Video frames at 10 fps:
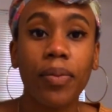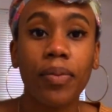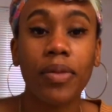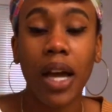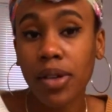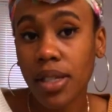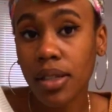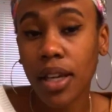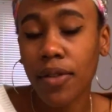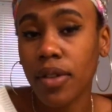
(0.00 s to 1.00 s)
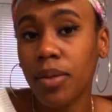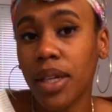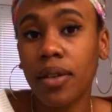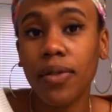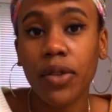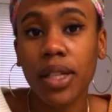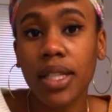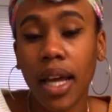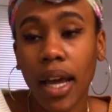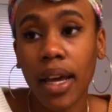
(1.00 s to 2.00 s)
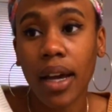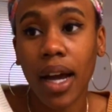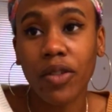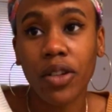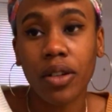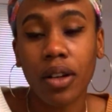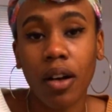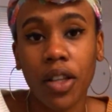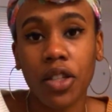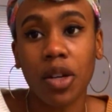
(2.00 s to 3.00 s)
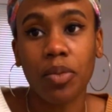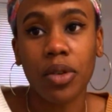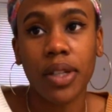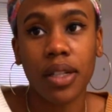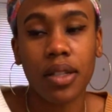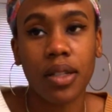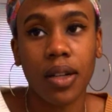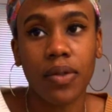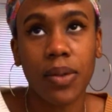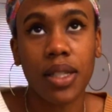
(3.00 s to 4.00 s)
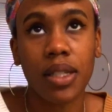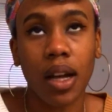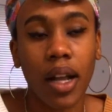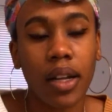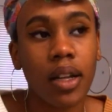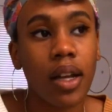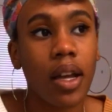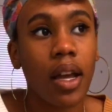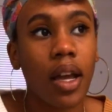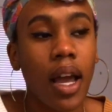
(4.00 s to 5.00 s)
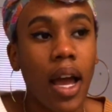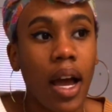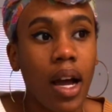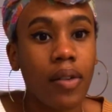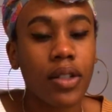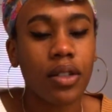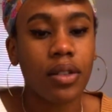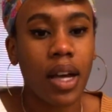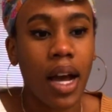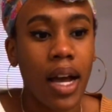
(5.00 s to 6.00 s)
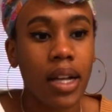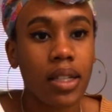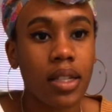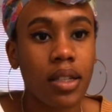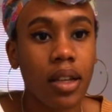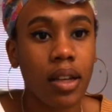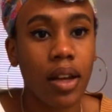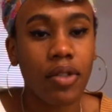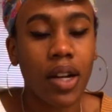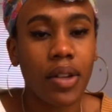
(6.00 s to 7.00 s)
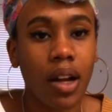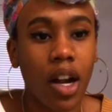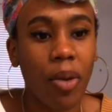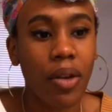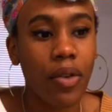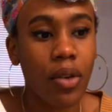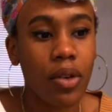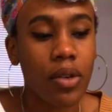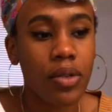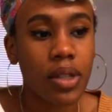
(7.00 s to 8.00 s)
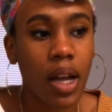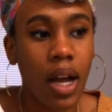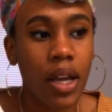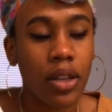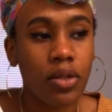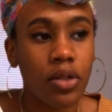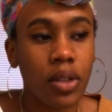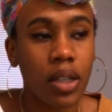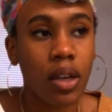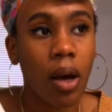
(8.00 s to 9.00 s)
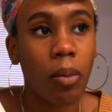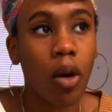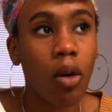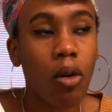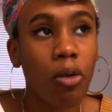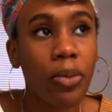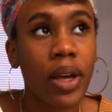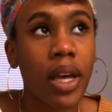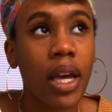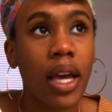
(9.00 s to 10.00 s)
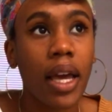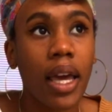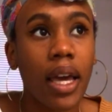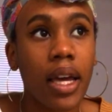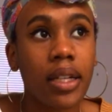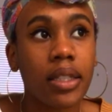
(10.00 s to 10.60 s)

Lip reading: that was it for me for the day after all the jumper ring stuff was done. After that, after I got all my photos, I usually come home and